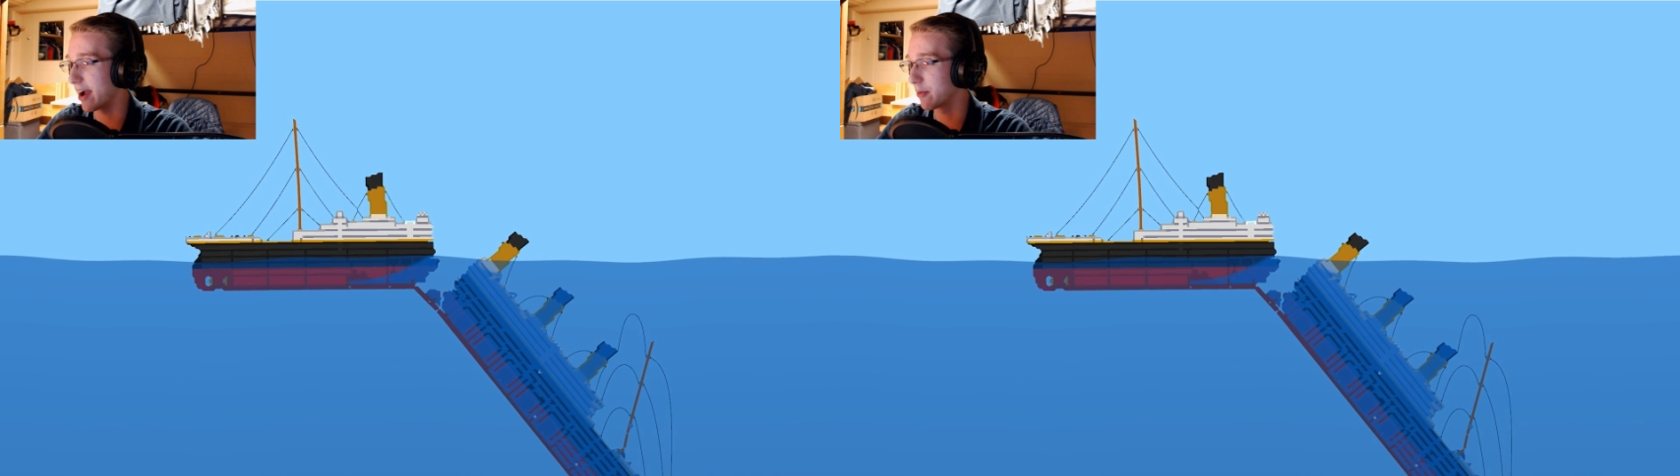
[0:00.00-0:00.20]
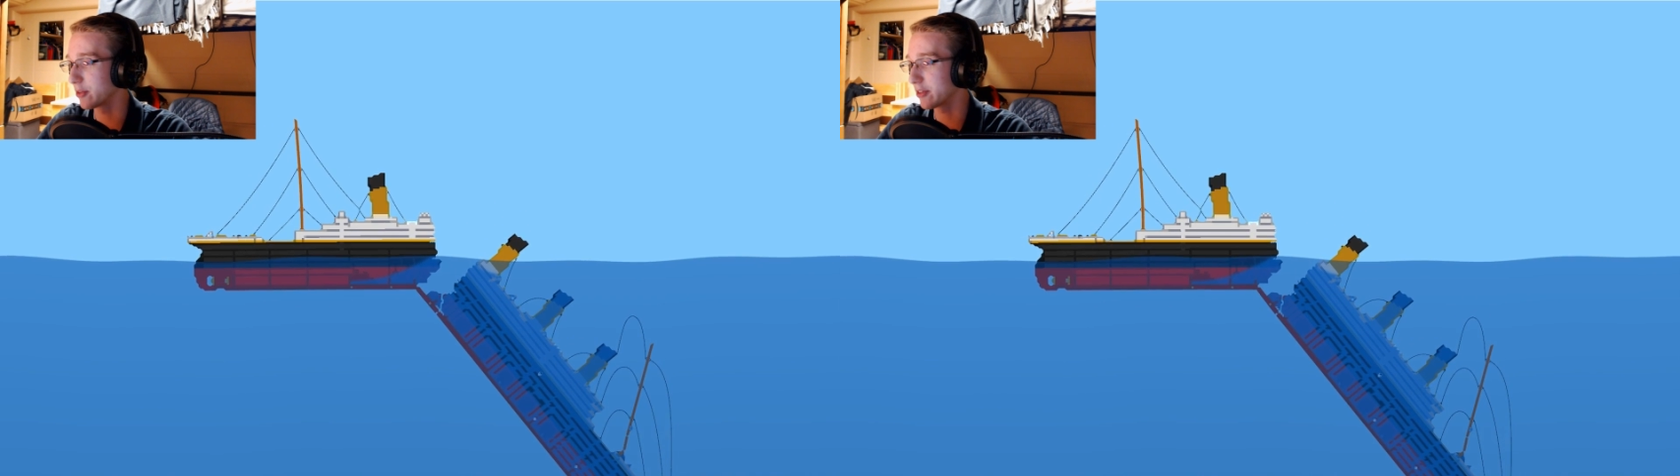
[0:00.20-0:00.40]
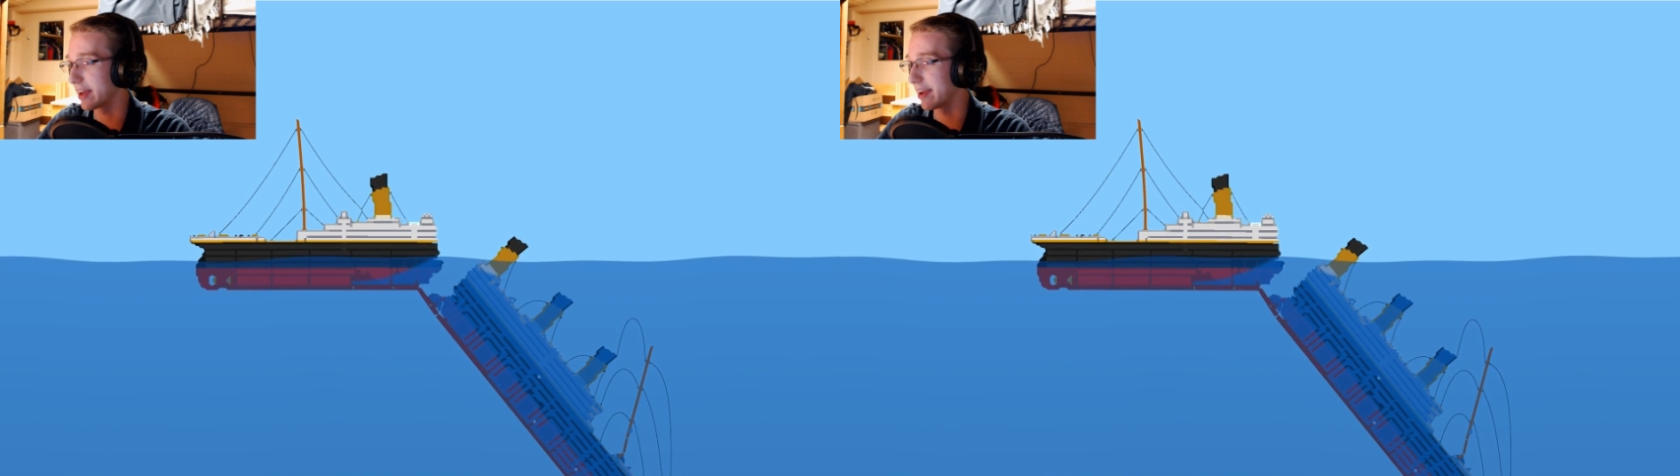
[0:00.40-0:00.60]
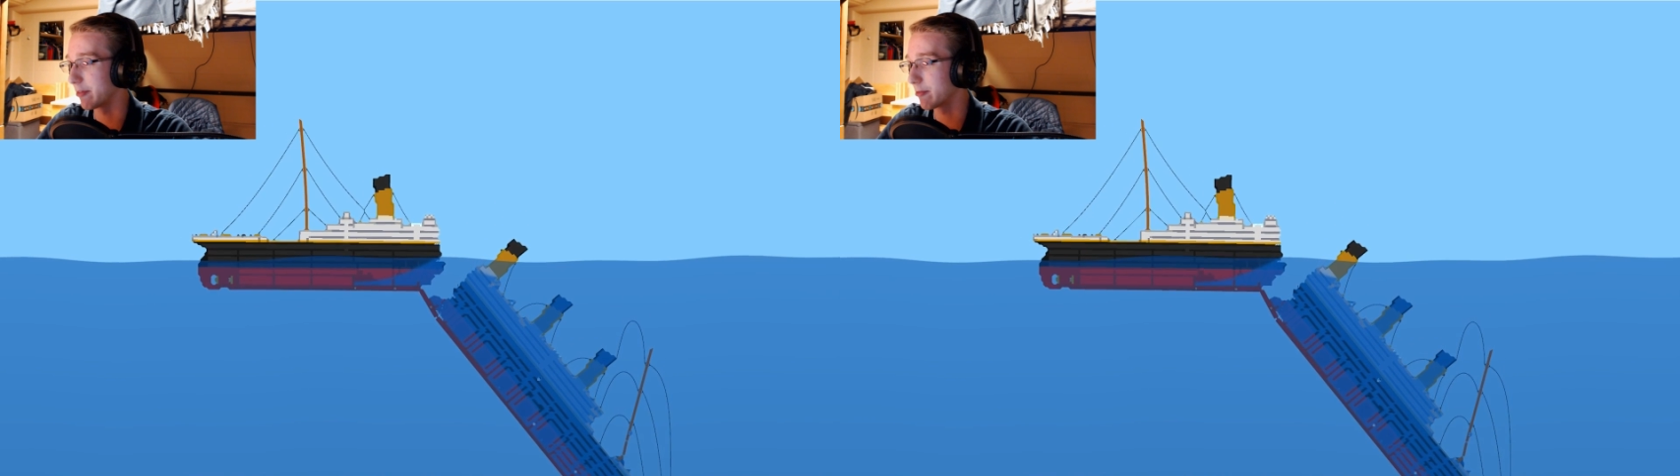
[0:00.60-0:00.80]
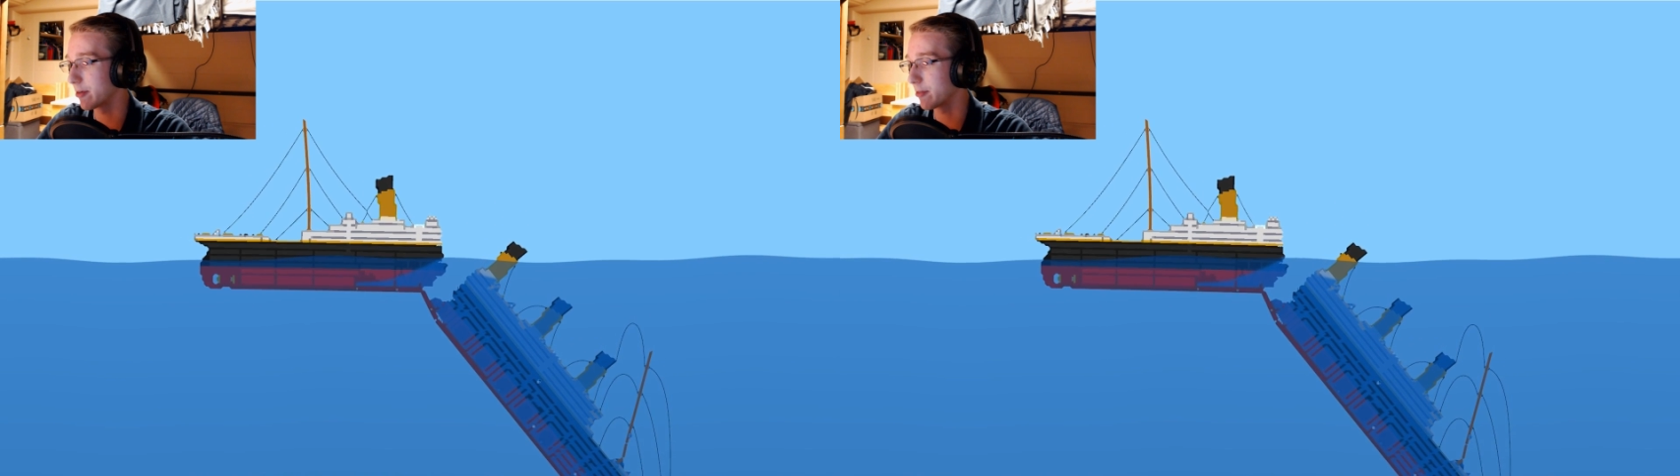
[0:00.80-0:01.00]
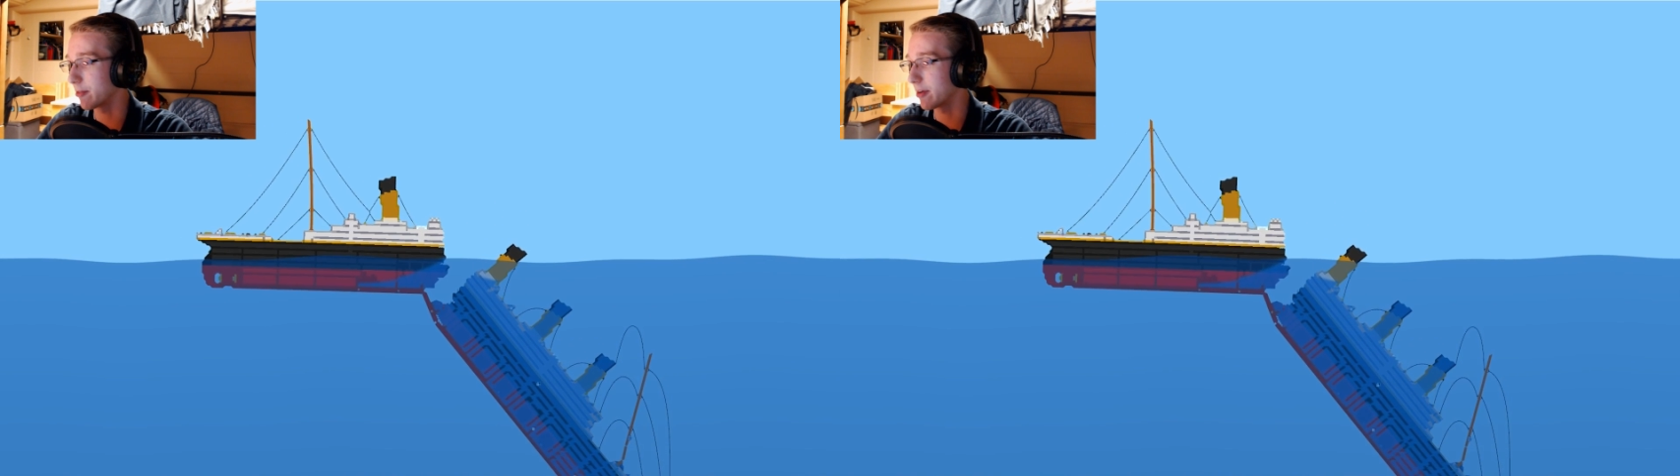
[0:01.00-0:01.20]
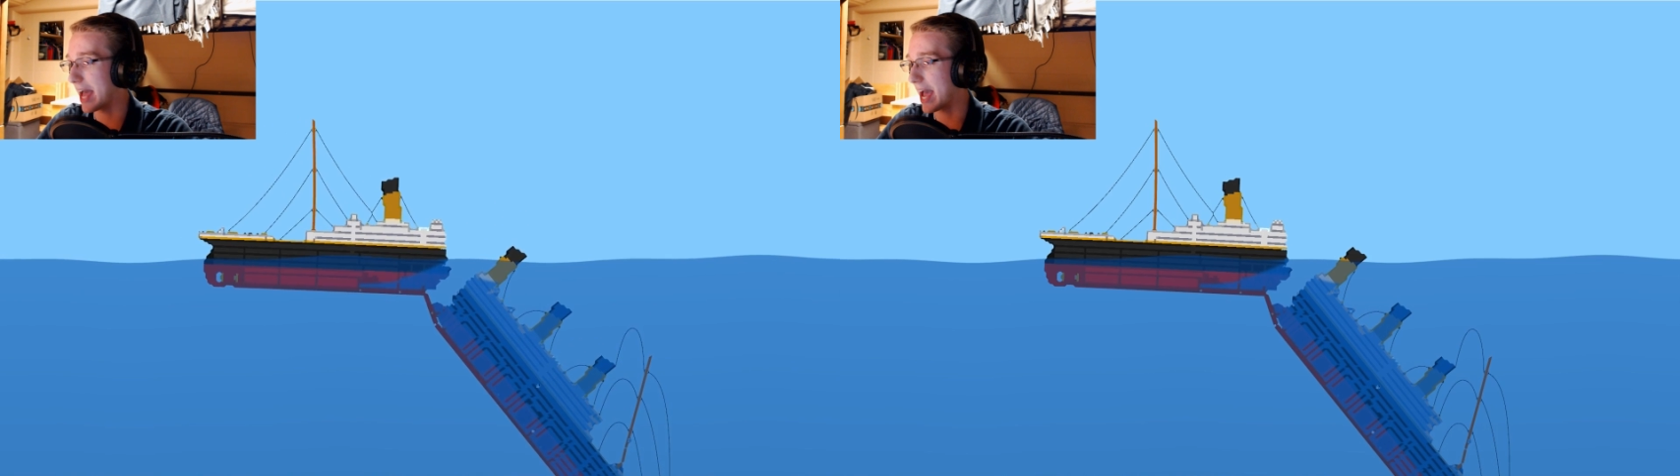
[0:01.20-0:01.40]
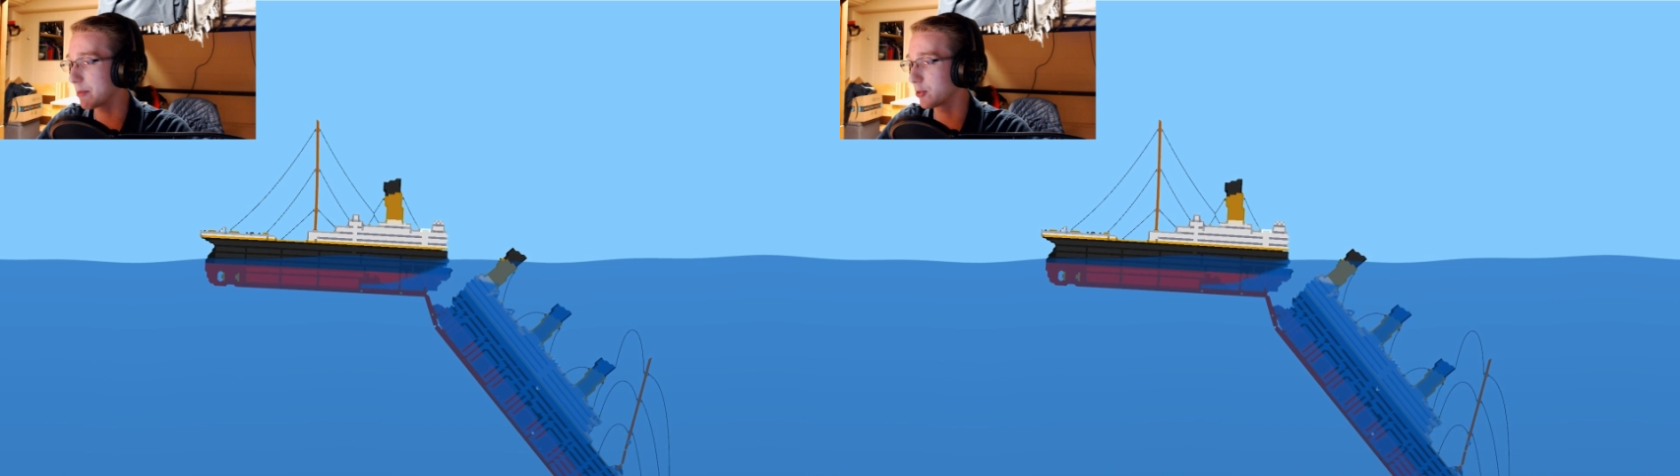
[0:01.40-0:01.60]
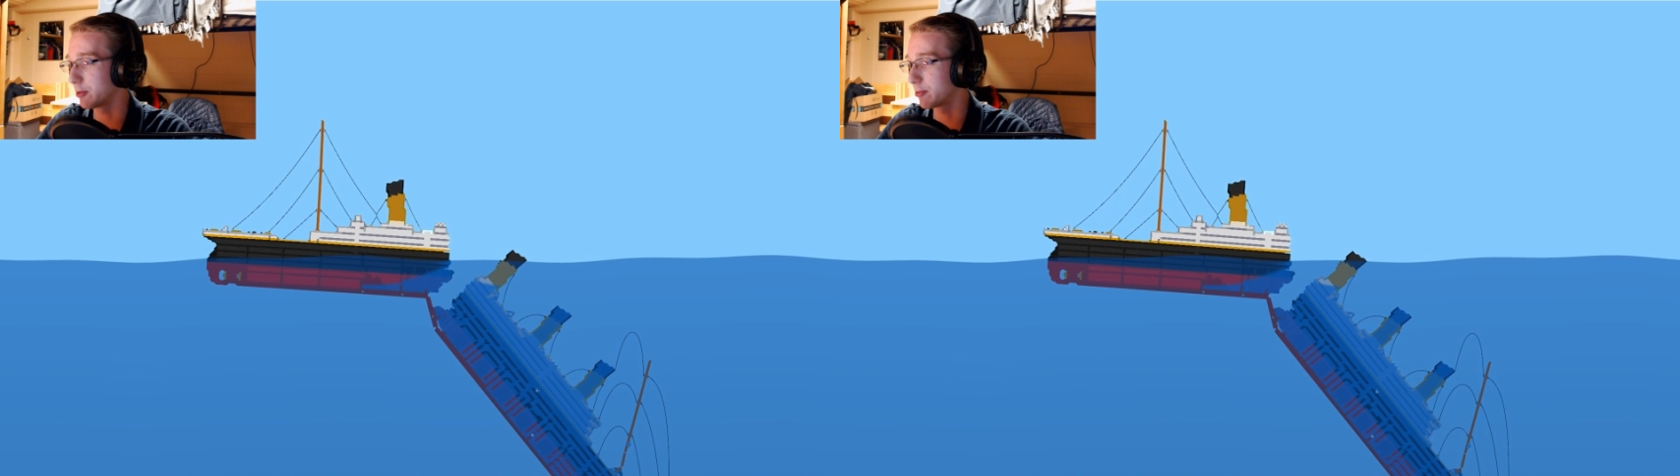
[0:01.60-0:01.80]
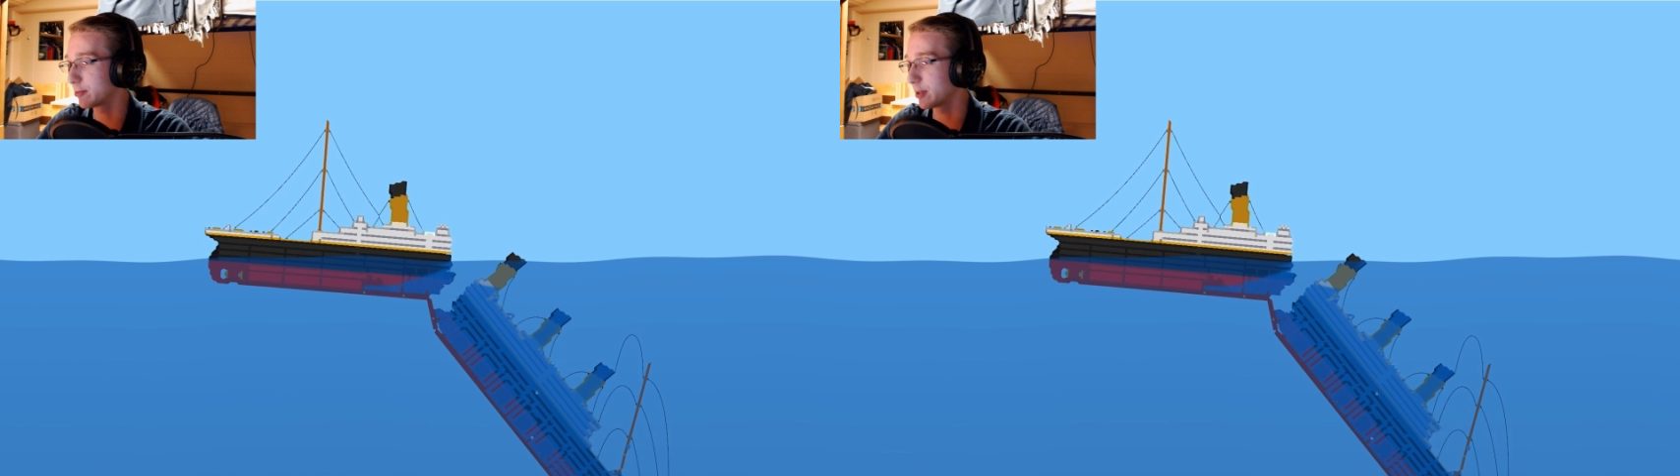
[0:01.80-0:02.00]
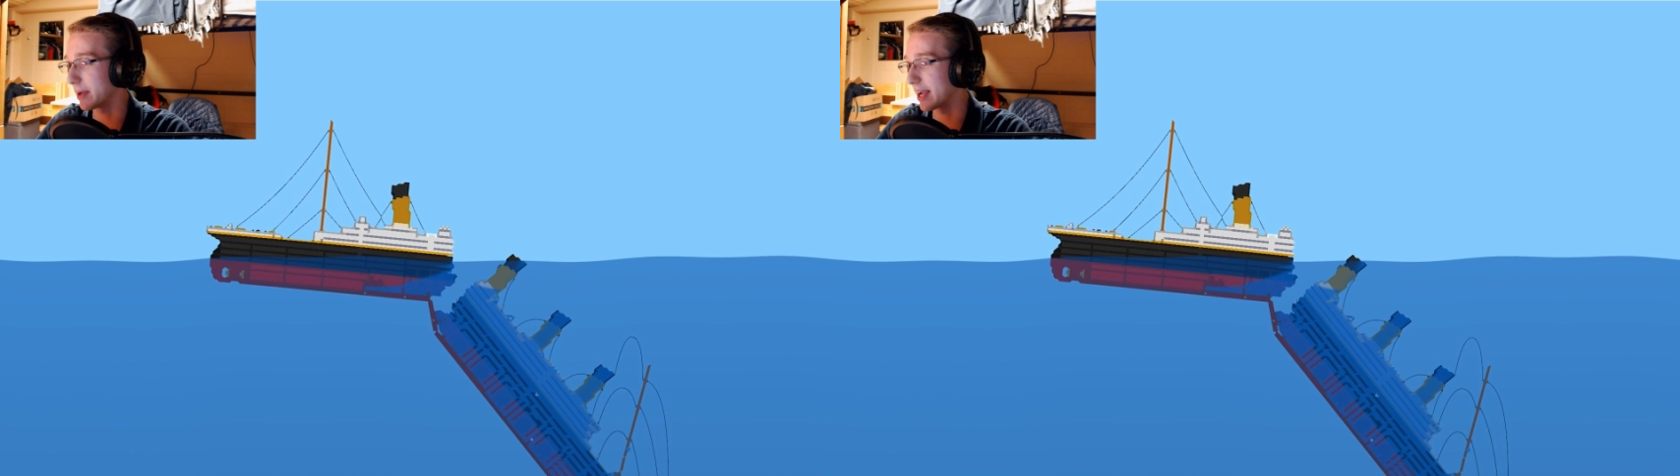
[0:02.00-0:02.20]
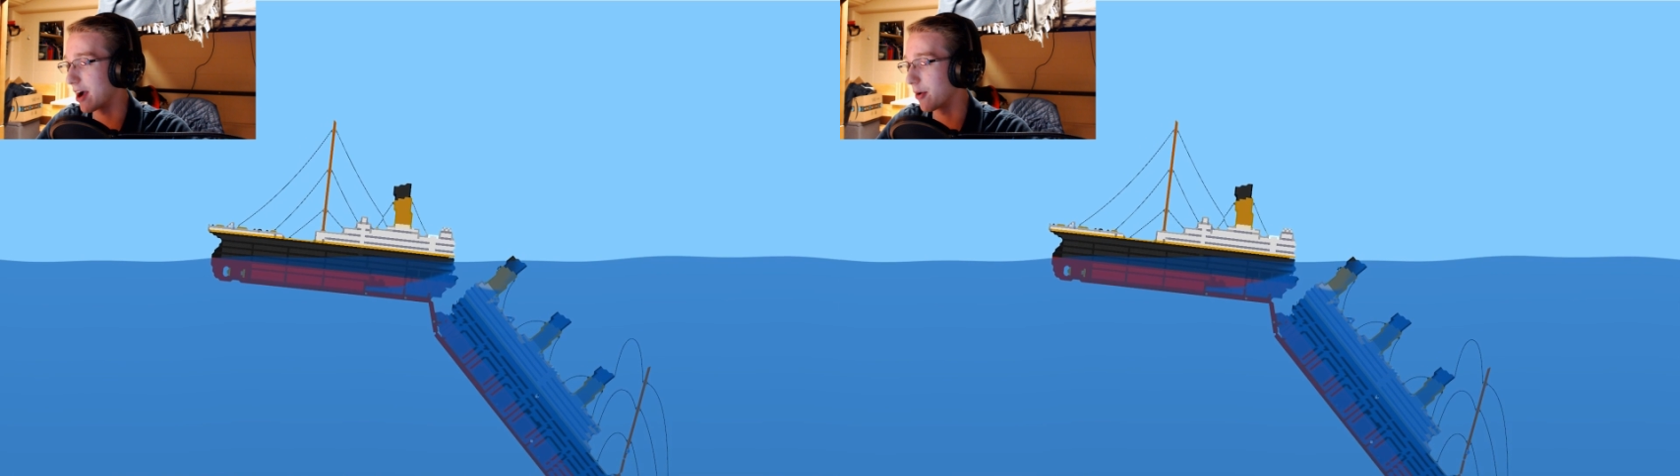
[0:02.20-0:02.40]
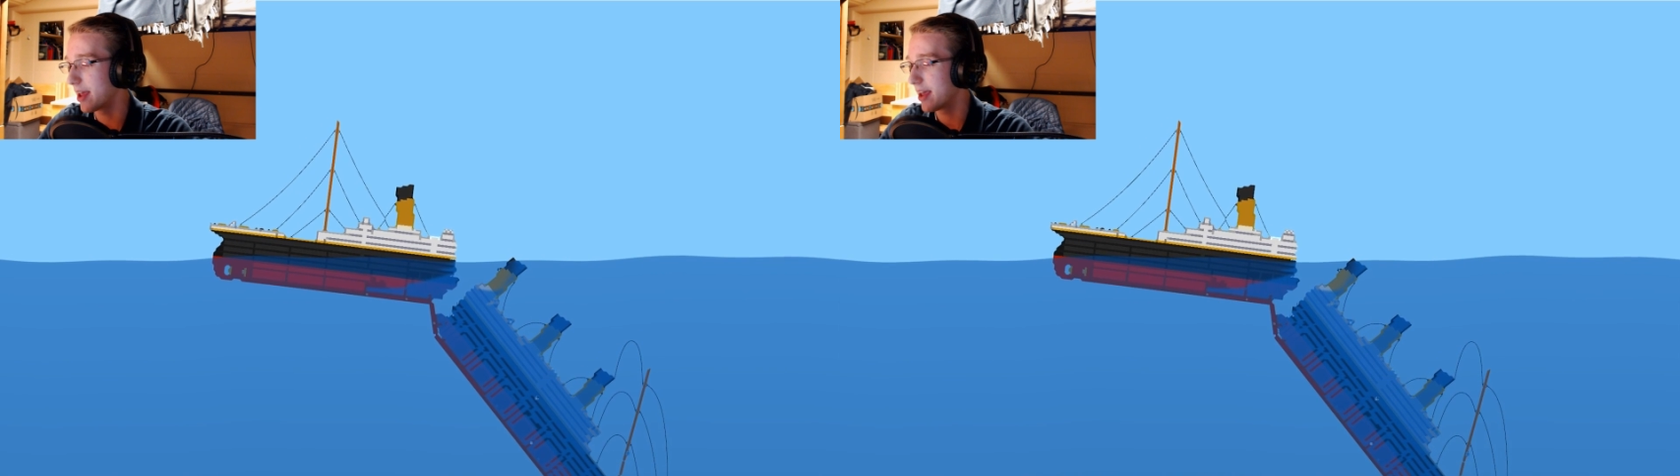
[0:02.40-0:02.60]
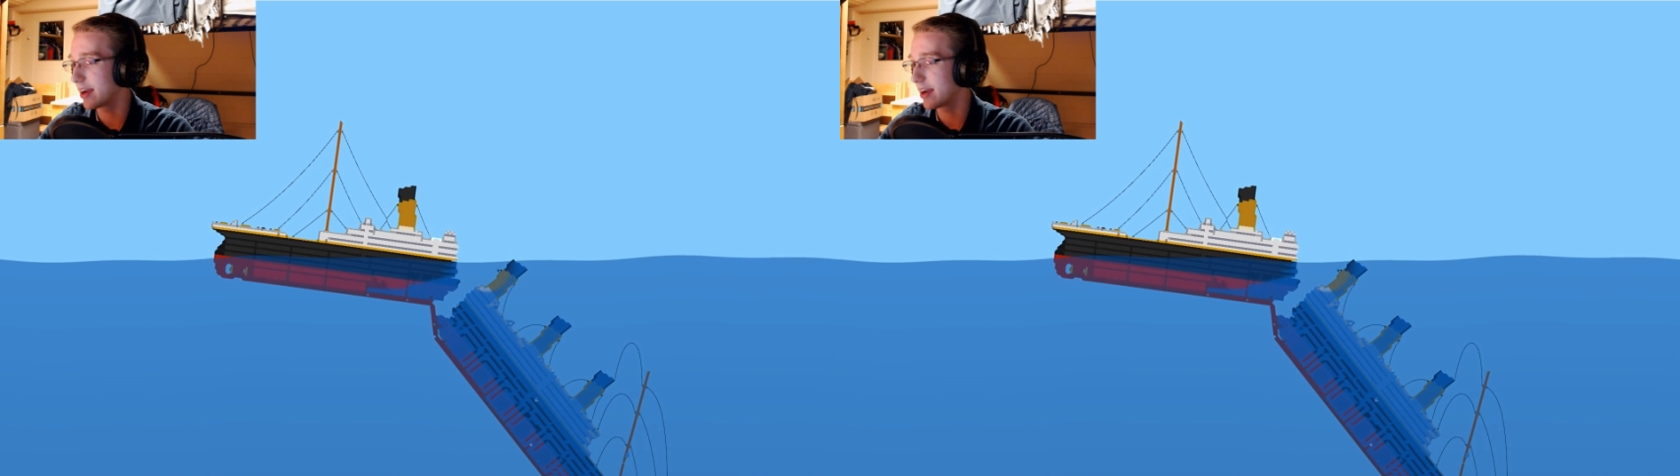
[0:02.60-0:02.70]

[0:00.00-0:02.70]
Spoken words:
I was like absolutely flipping out